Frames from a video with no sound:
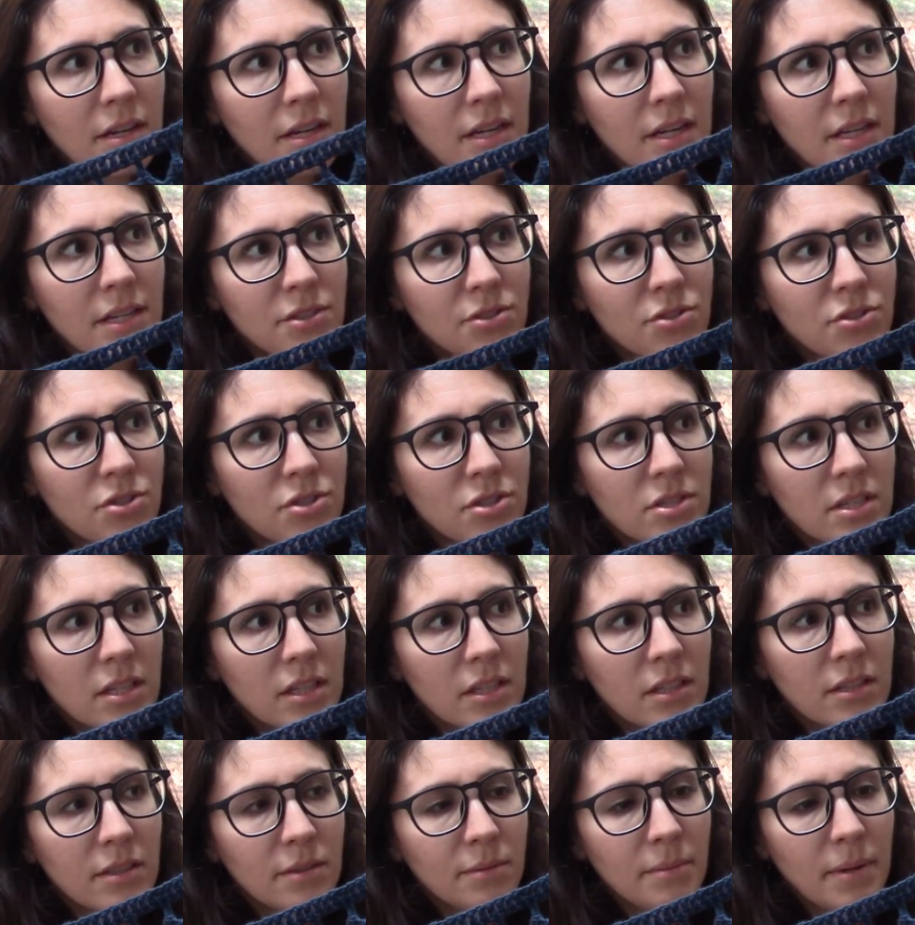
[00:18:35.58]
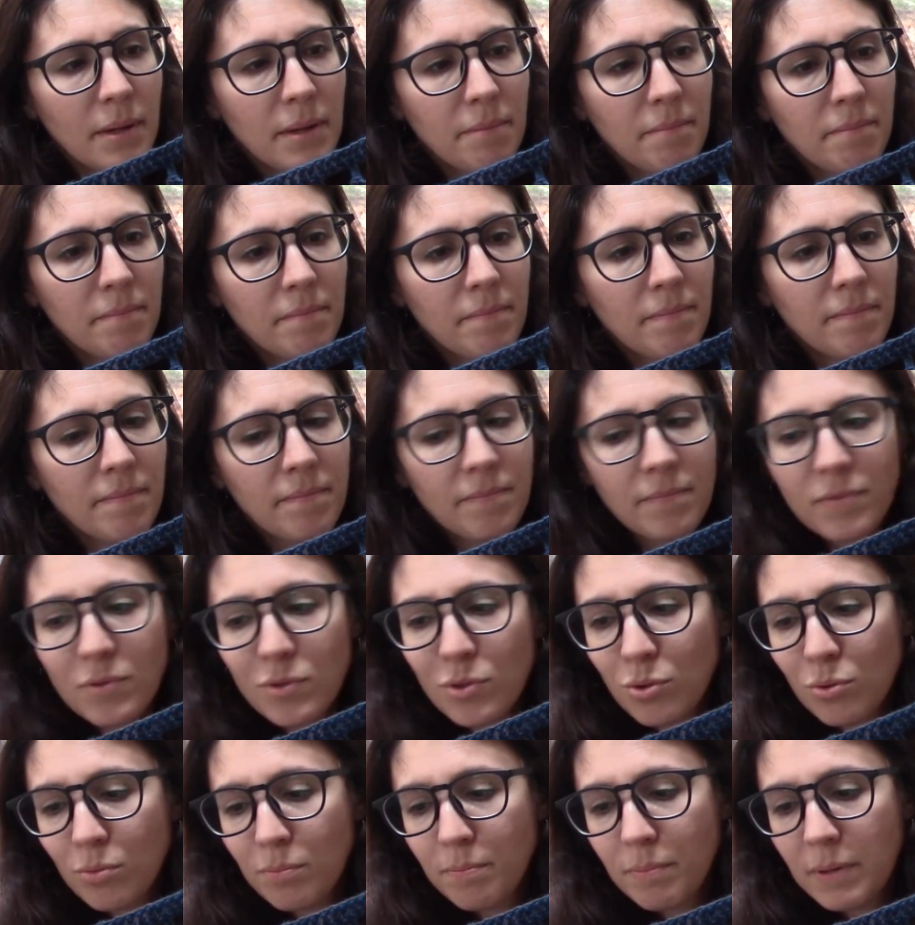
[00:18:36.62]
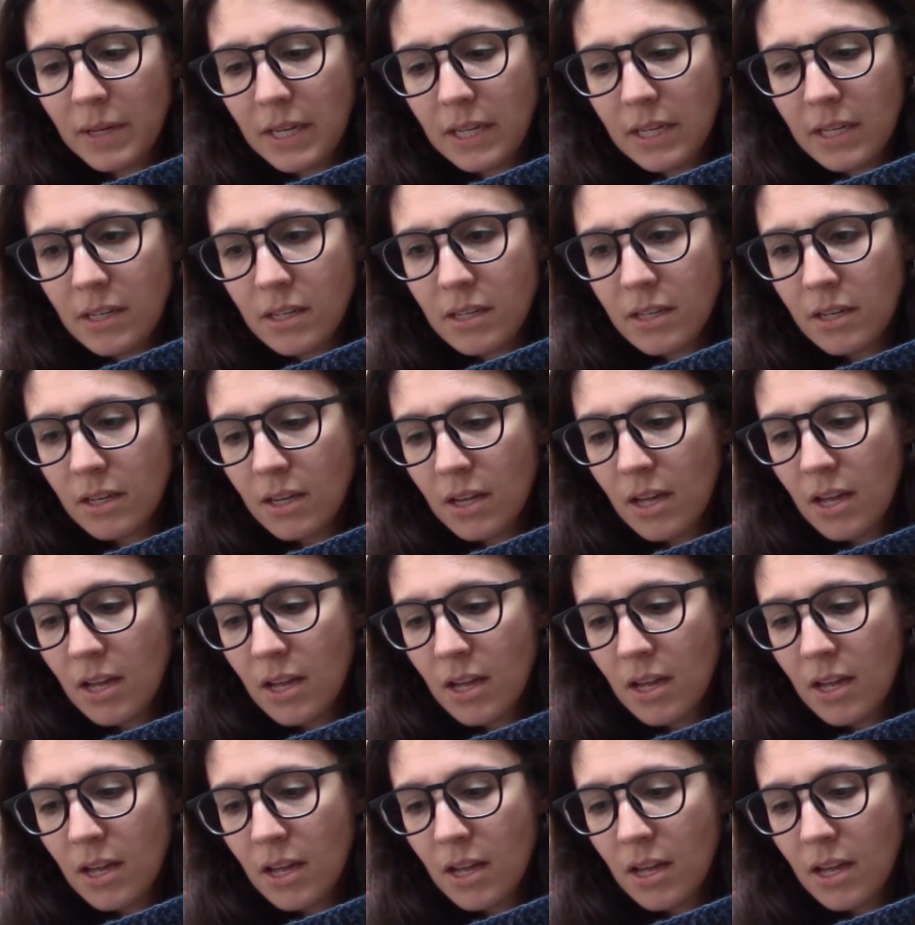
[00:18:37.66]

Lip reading: is just a little bit too big.